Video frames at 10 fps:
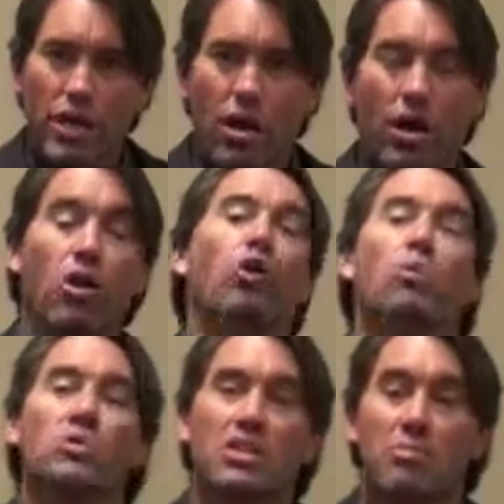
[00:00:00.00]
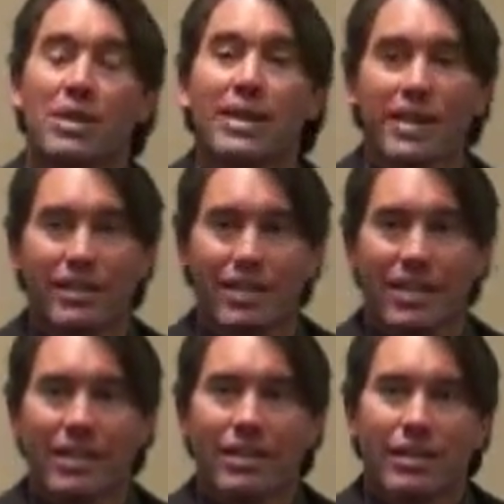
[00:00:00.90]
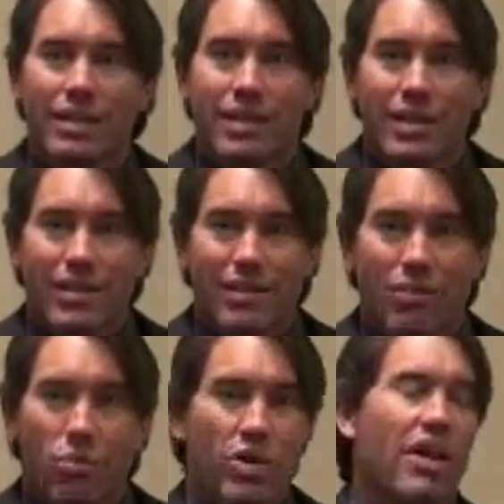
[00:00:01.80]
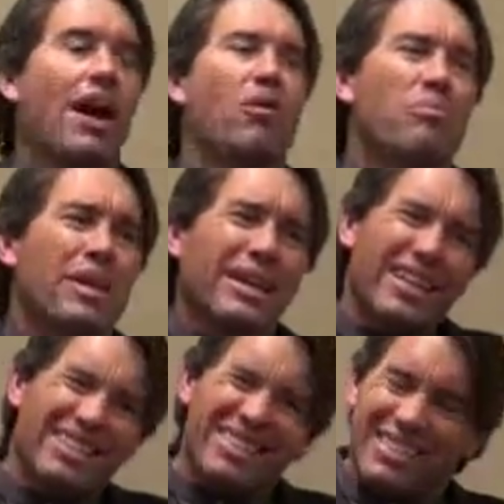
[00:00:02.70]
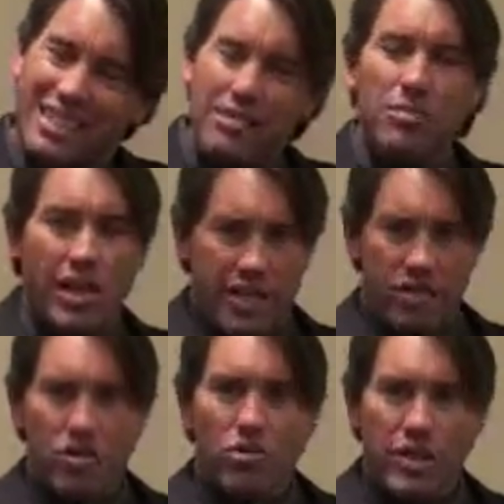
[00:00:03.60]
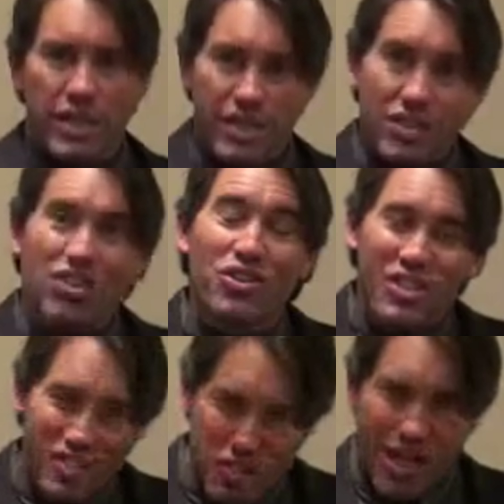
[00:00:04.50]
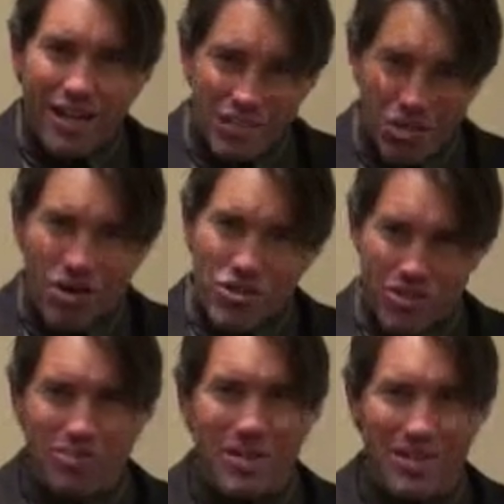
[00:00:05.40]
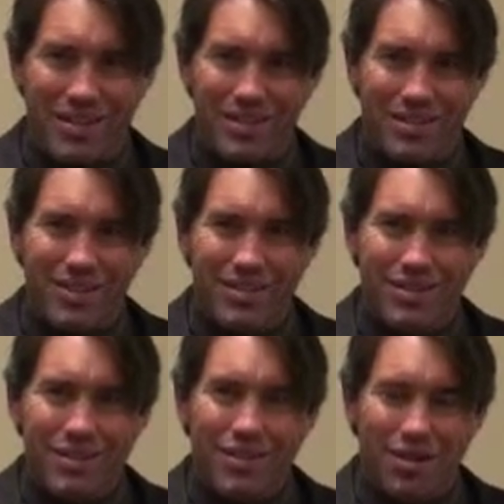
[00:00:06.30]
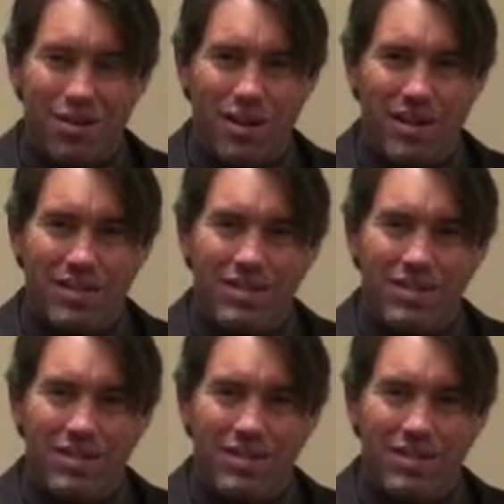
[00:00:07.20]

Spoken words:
on, almost immediately, without making it seem like you're doing it, you need to take charge of the meeting, all right?